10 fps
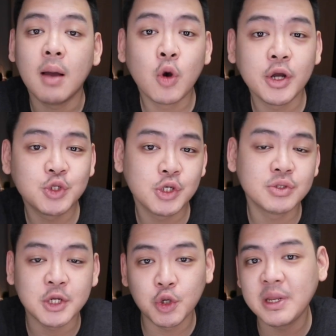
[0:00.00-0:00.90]
I'm going to
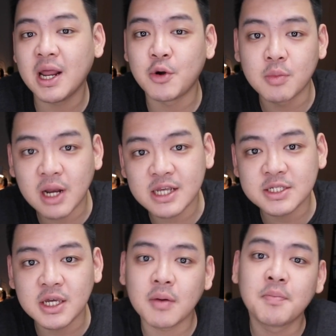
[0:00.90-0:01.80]
use Adobe Lightroom
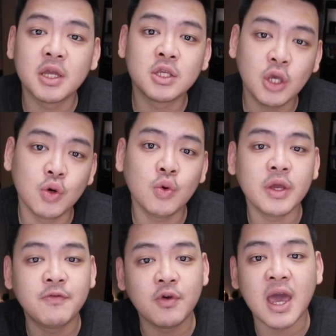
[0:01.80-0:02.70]
Classic, but you,
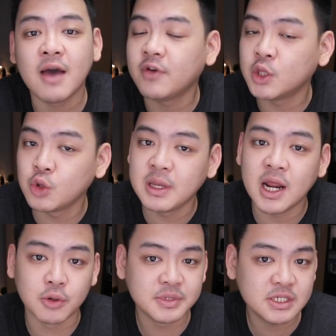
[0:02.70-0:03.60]
if you have Adobe
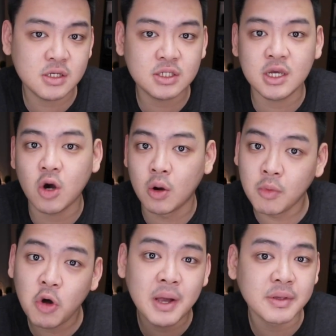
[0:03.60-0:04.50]
Lightroom CC or
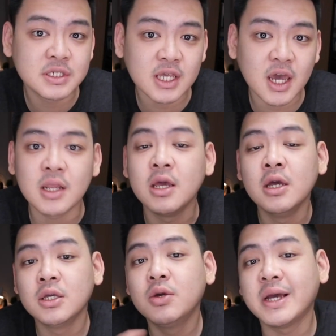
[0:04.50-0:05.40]
mobile instead,
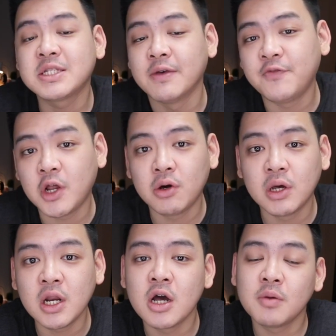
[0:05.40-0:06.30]
you guys can
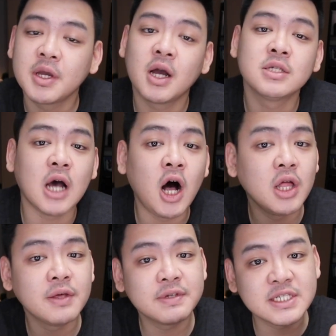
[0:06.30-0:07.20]
follow along because
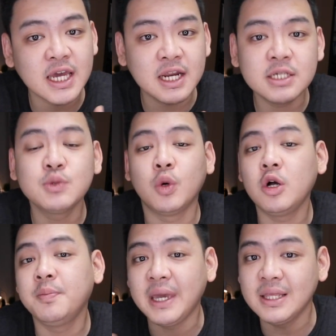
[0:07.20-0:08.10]
all of the settings
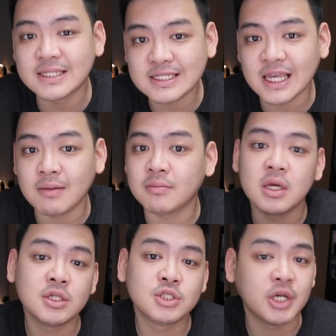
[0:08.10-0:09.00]
will be the same.
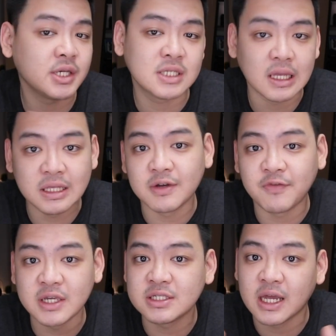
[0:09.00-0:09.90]
It's just the
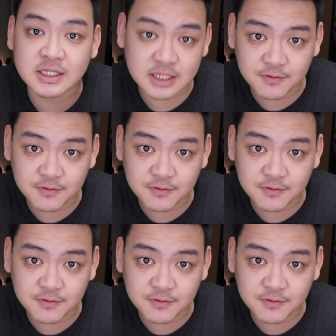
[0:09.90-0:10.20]
interface that is